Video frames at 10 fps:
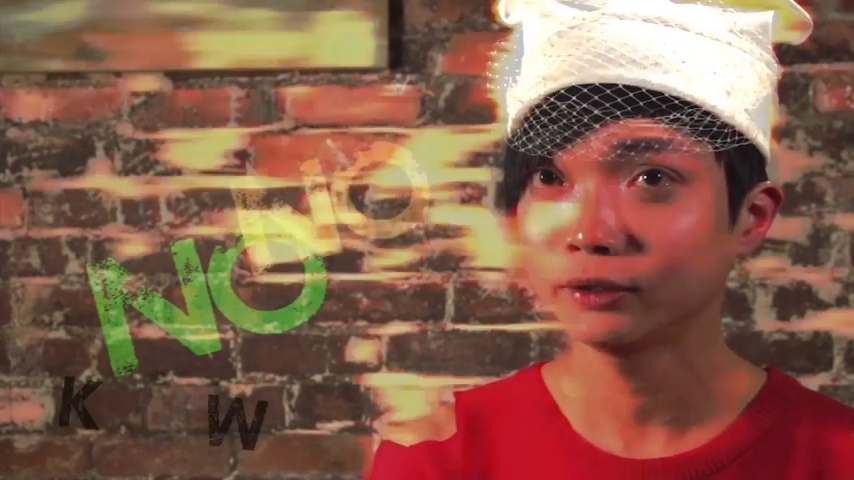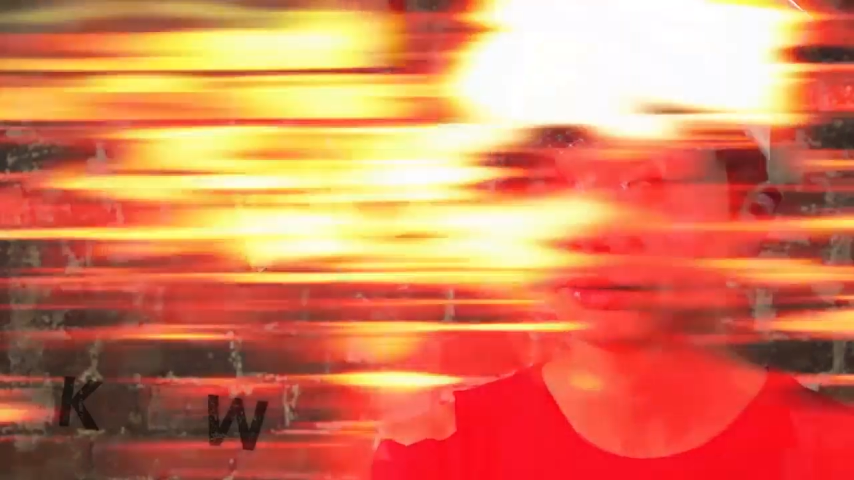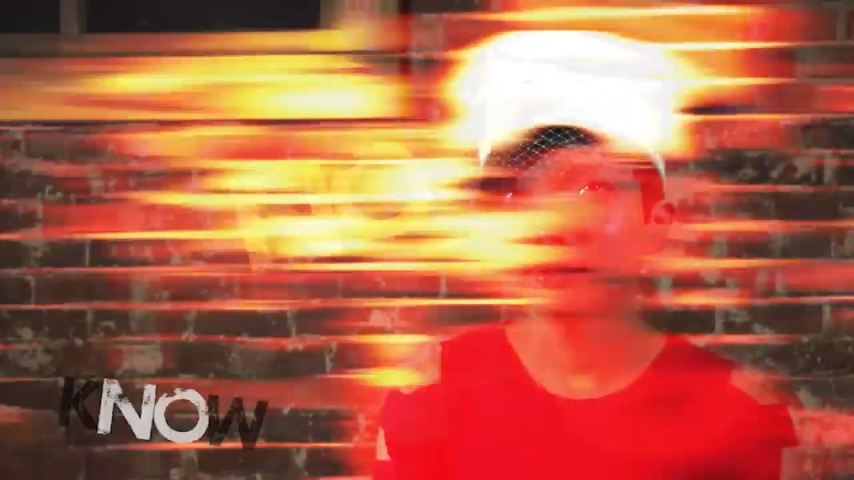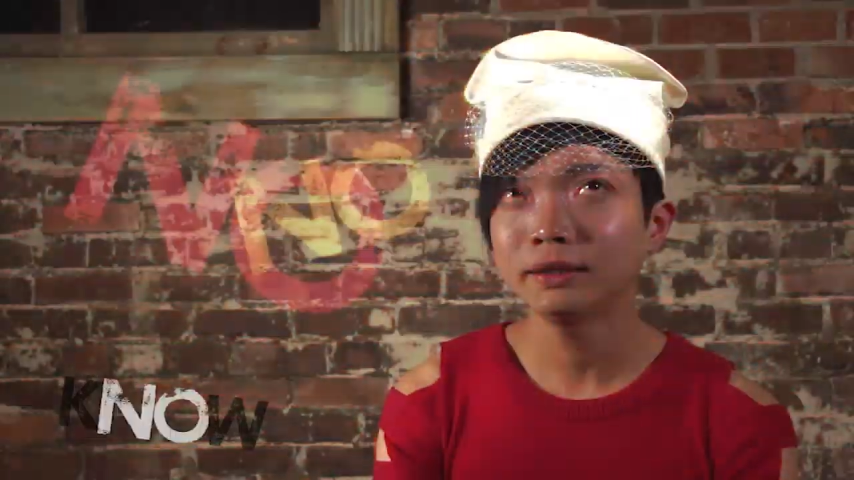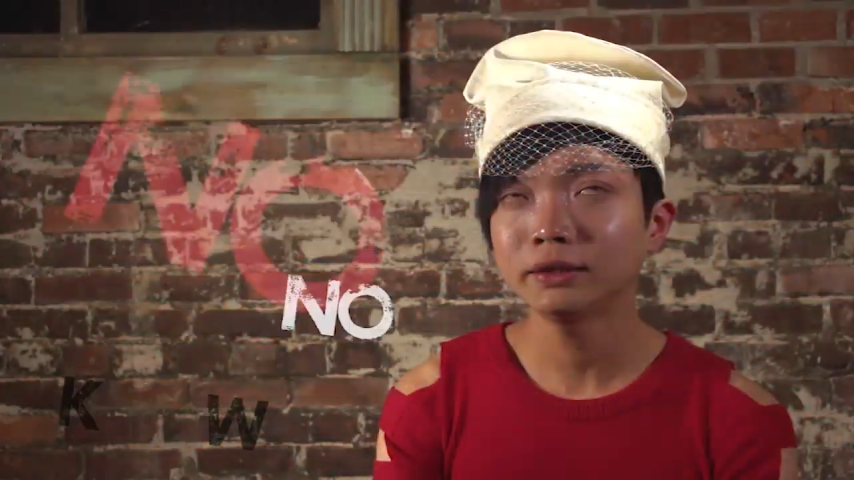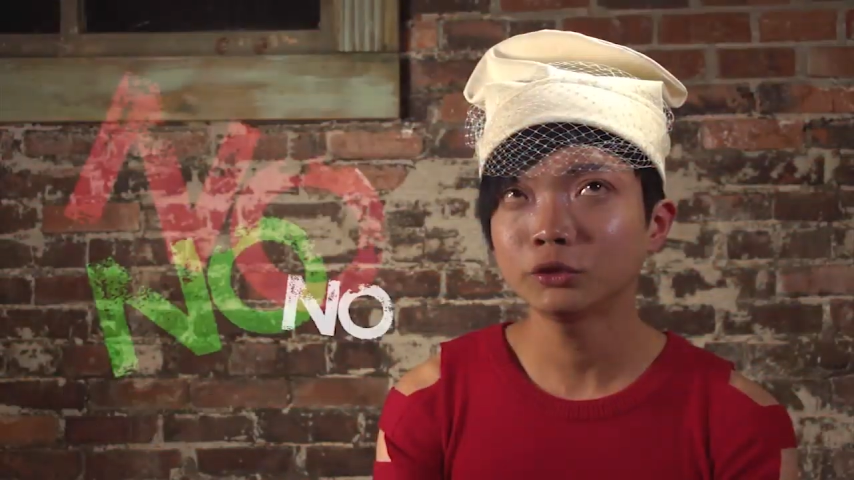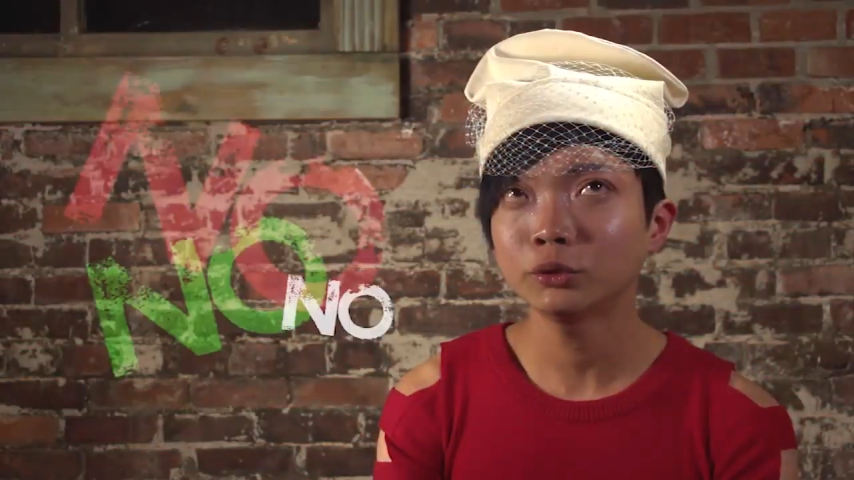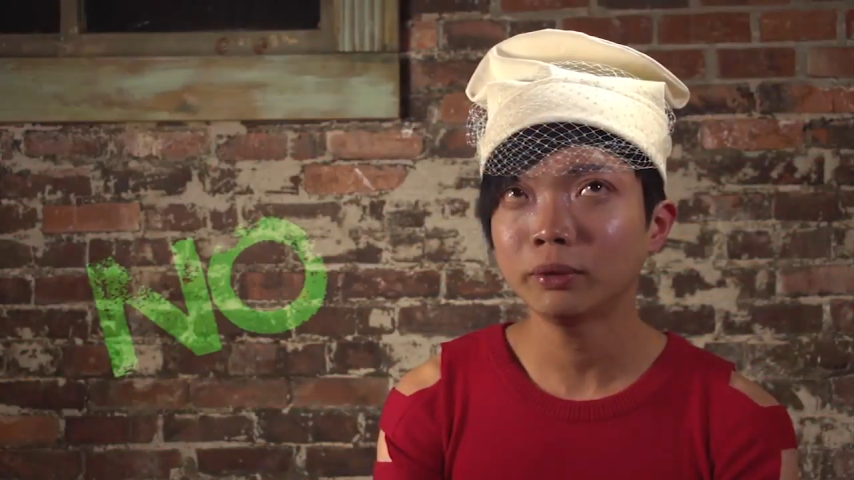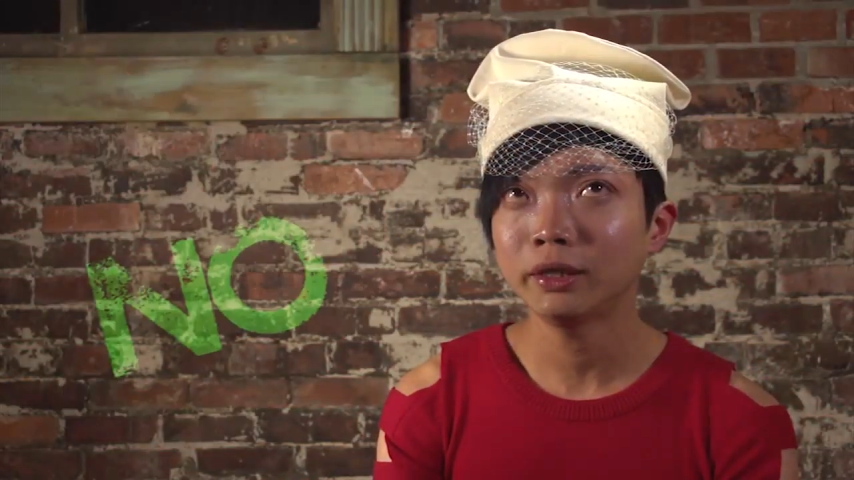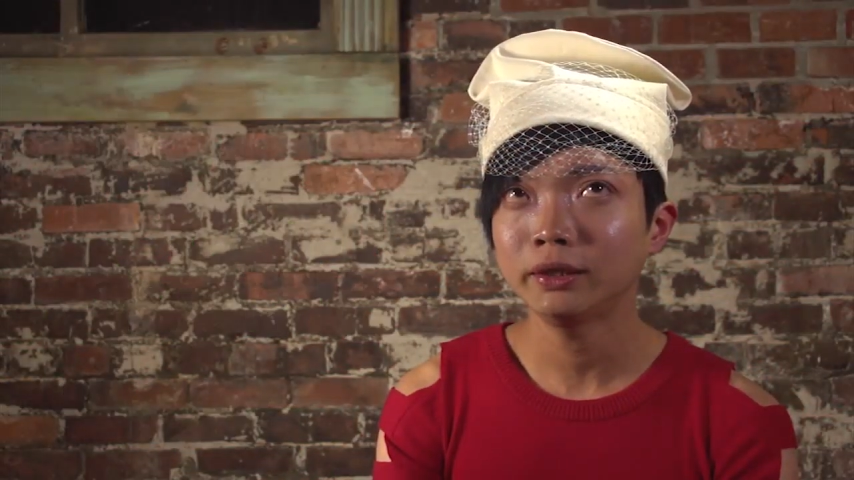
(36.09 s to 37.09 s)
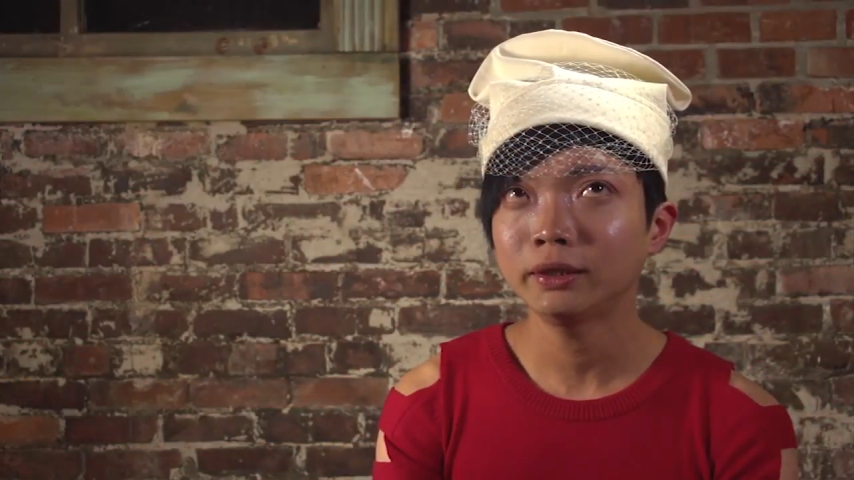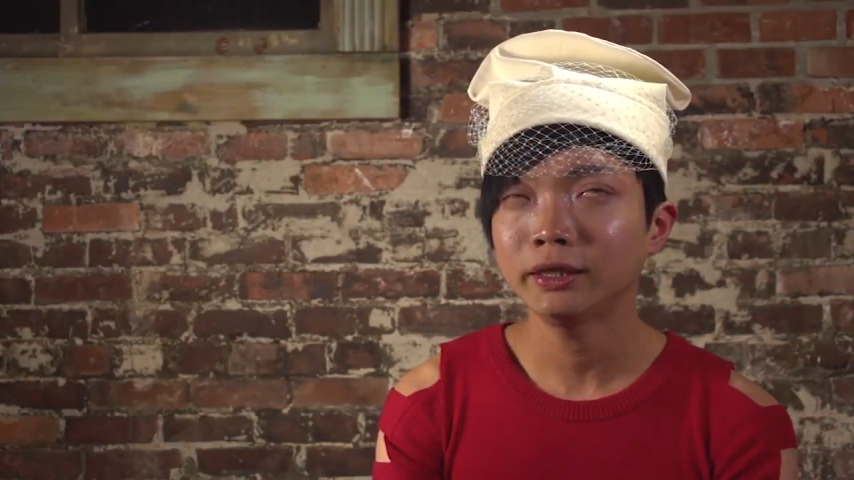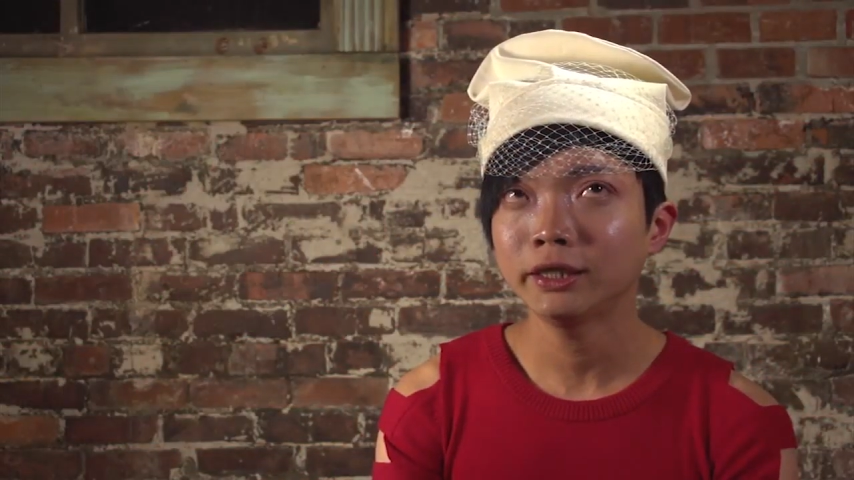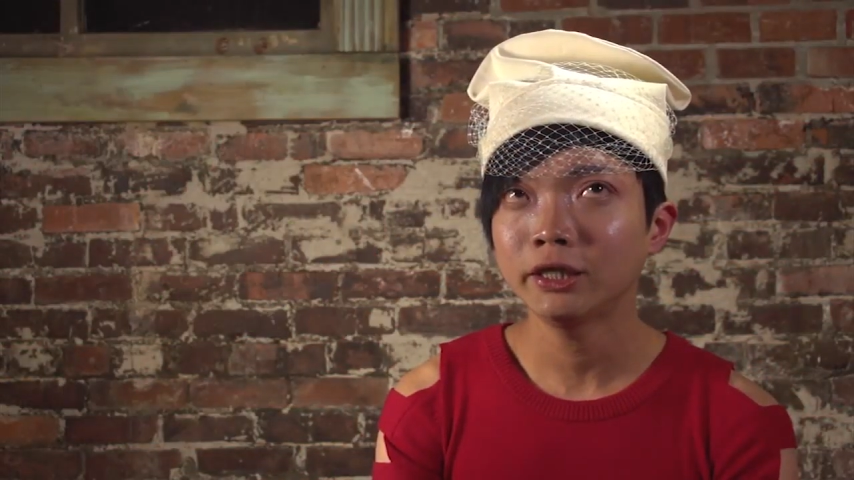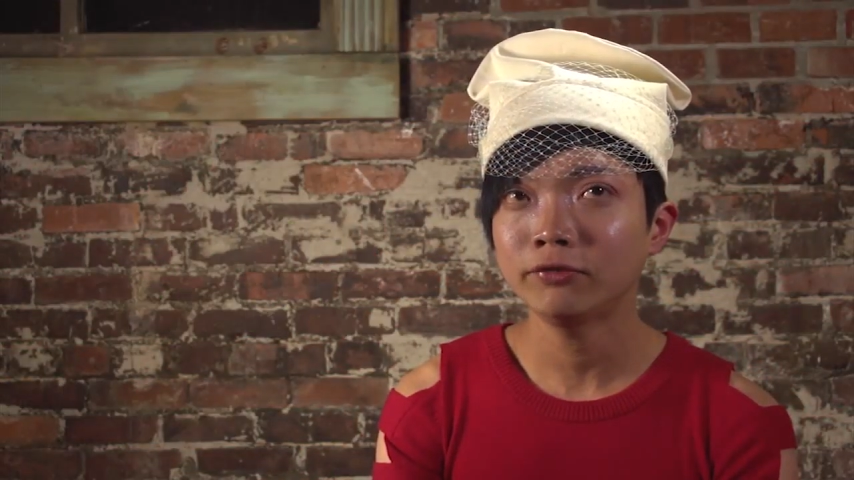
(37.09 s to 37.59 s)
I think the group I
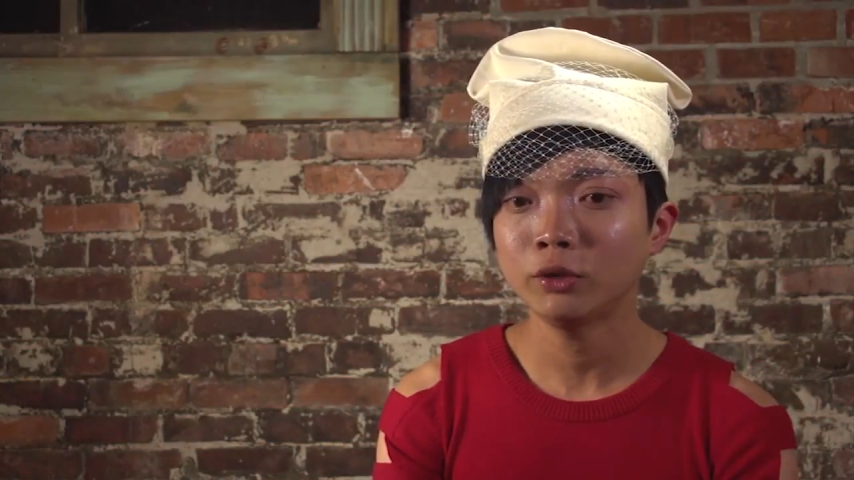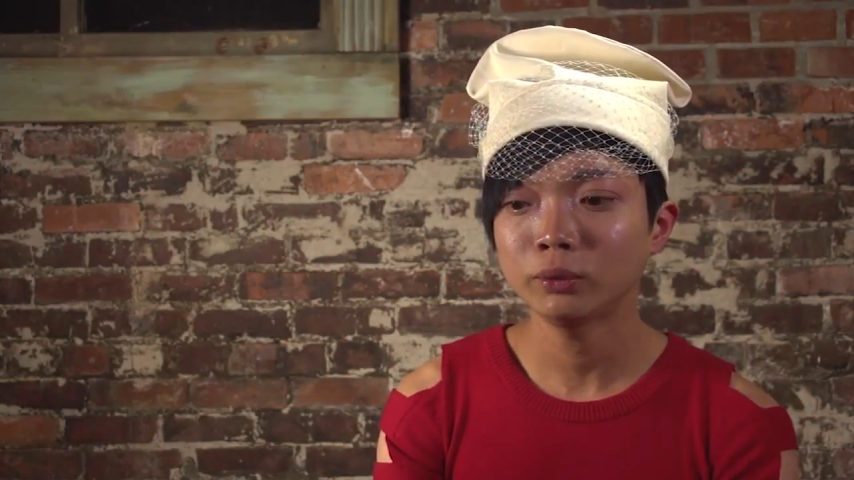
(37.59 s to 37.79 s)
identify